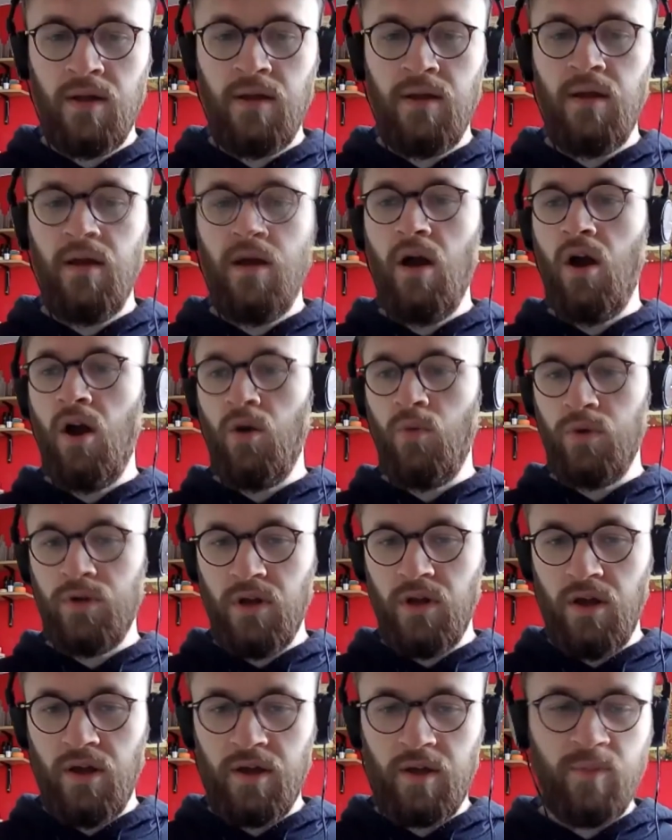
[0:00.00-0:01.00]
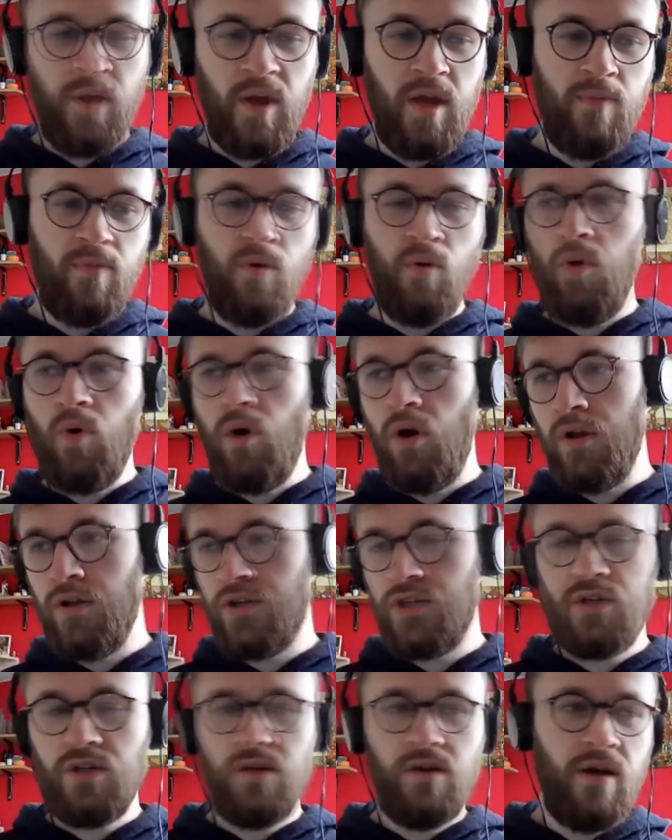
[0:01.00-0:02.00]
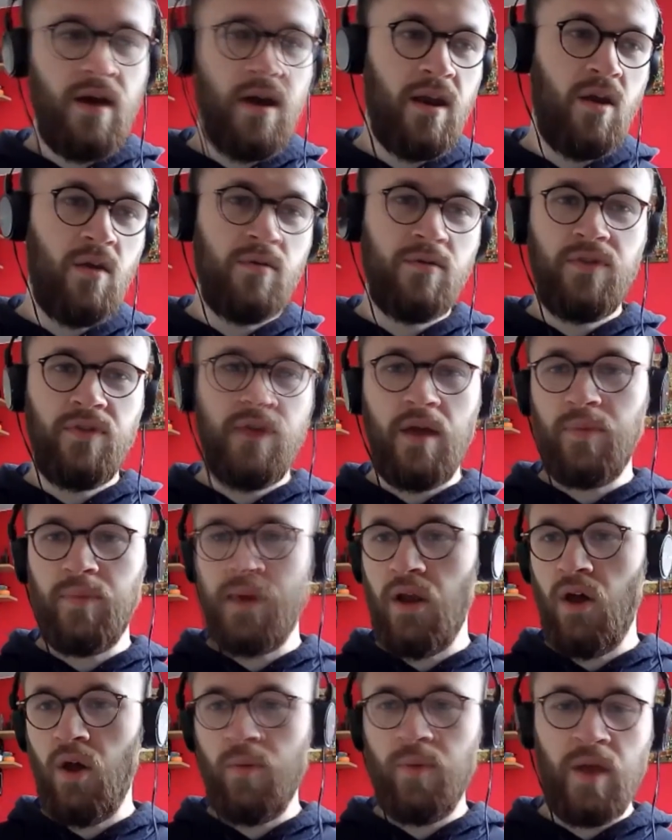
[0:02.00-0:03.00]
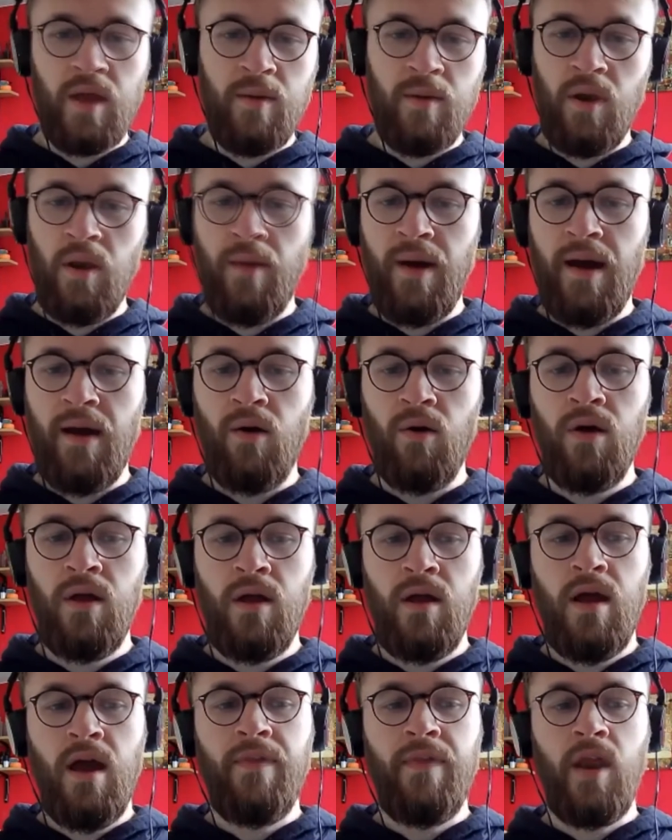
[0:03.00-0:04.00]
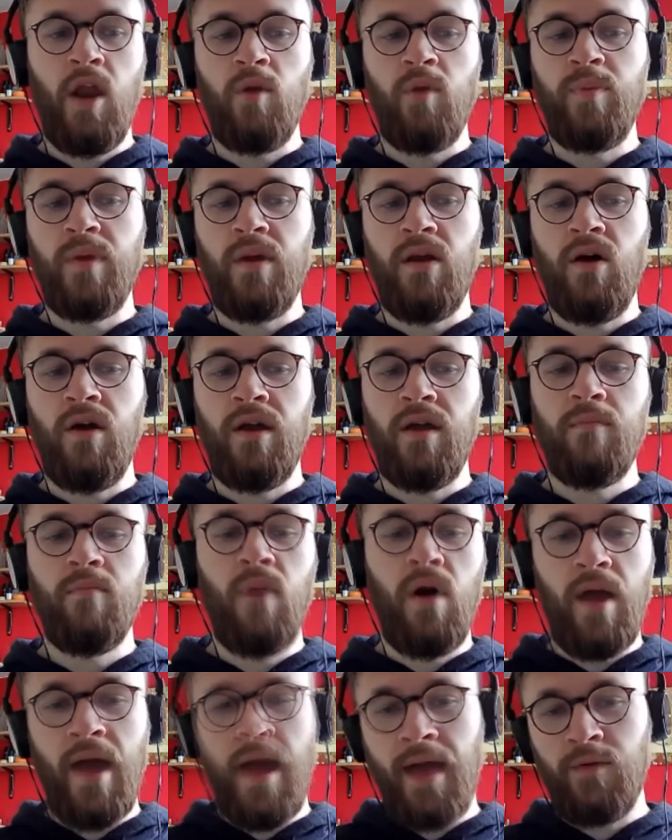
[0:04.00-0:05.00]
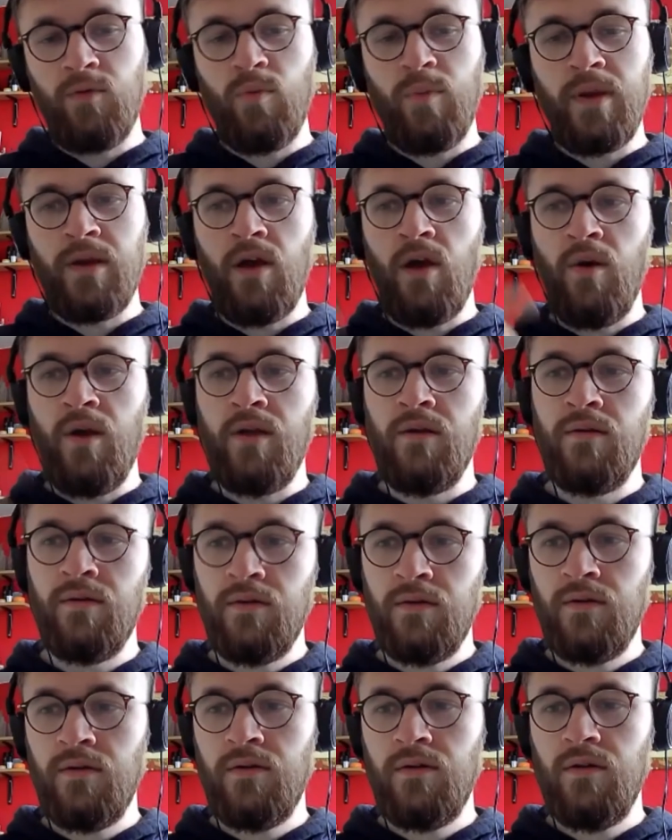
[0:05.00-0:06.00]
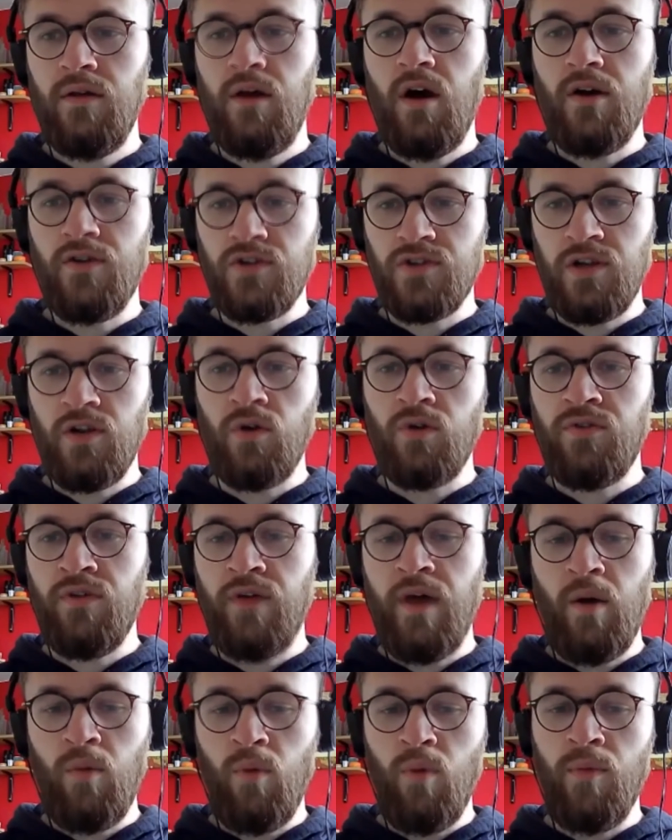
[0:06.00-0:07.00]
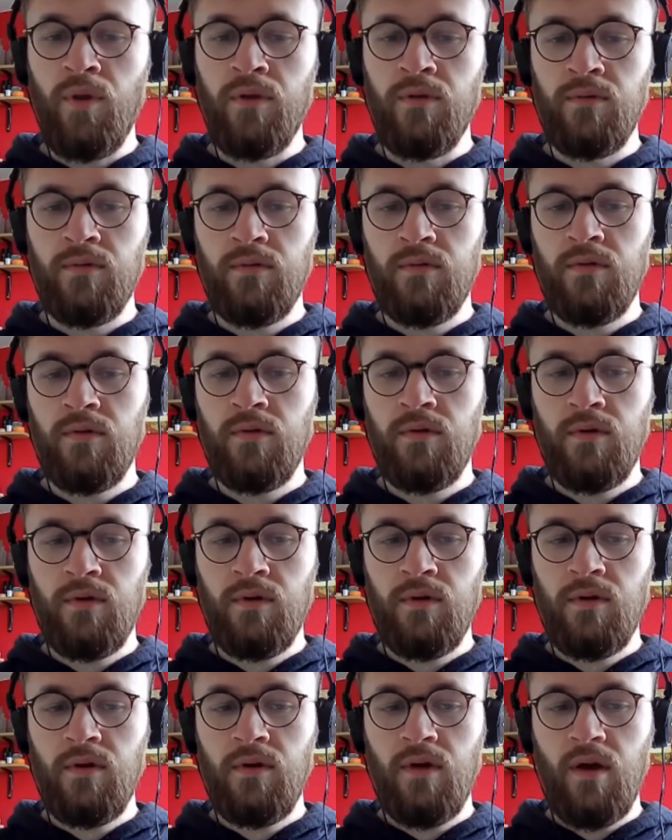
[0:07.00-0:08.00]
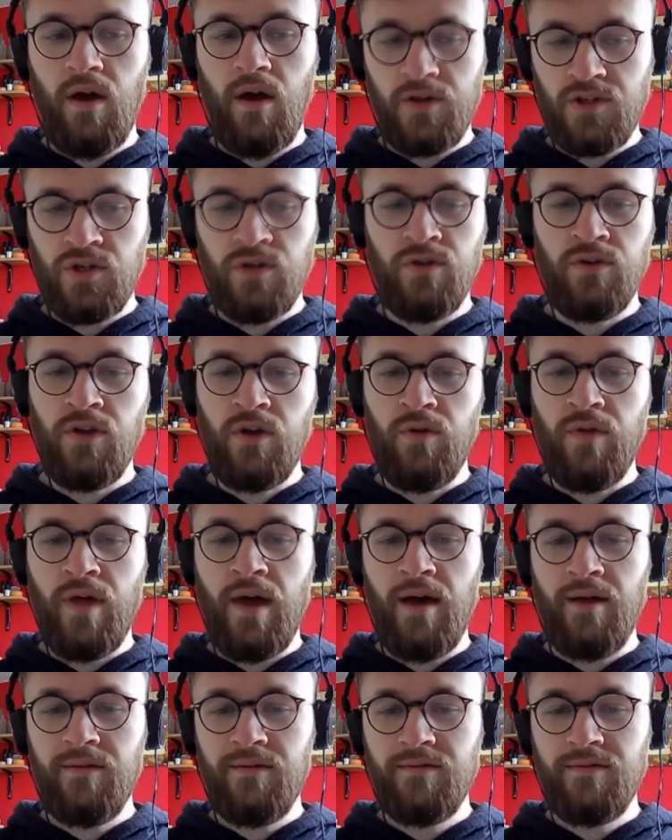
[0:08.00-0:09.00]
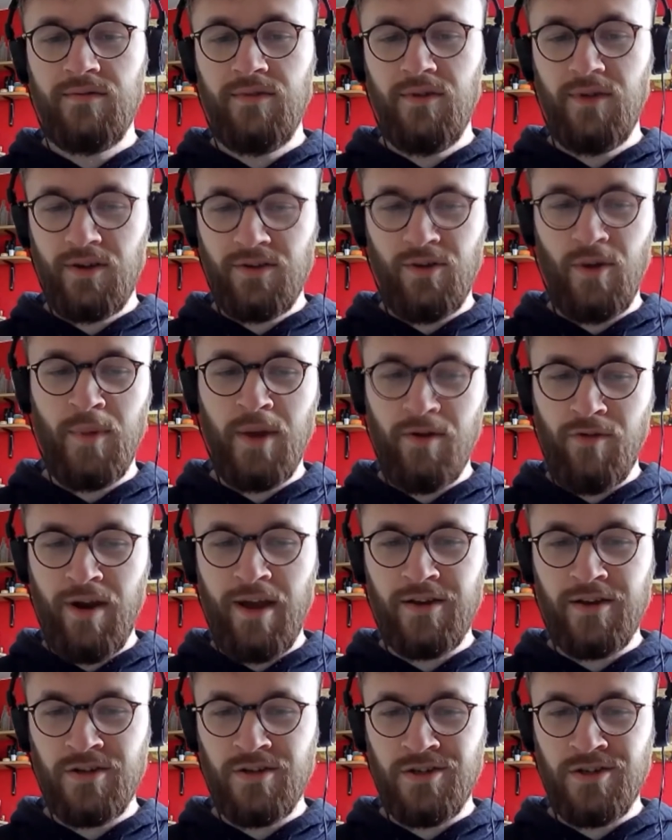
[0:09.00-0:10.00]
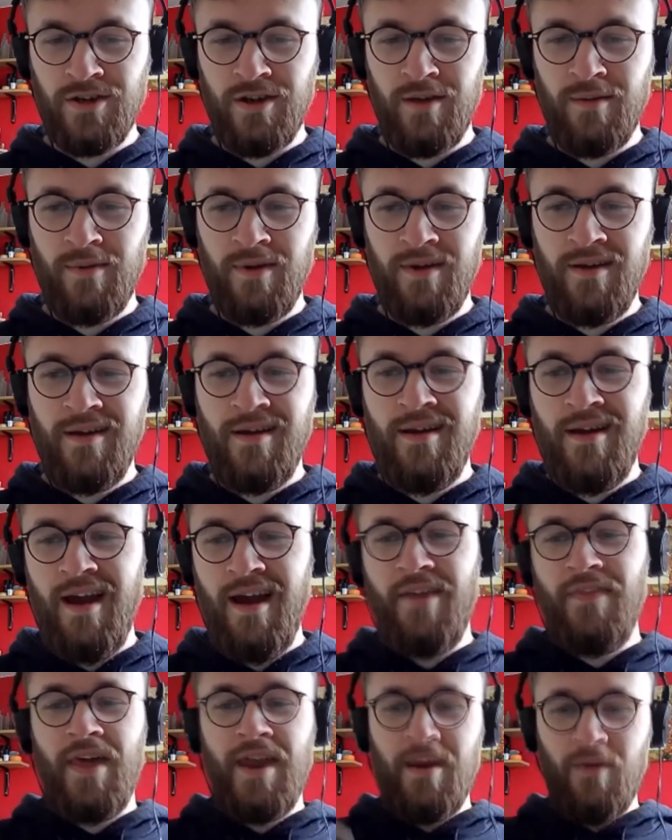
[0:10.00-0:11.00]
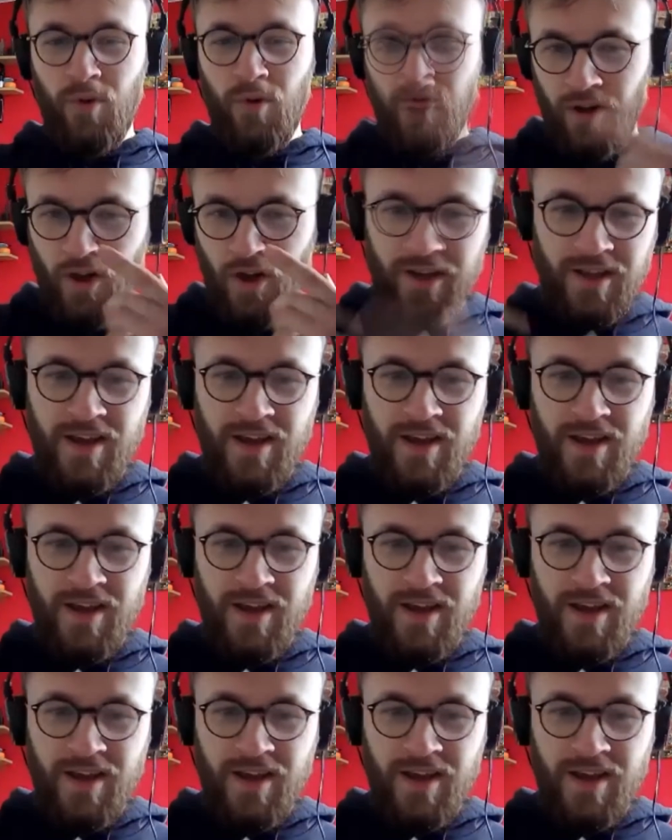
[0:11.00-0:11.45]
I would like people watch, and then there'd be like people about, and then I'd be like, my head would be going, I just looked at that woman, I shouldn't do that because I'm in a relationship, and then it would like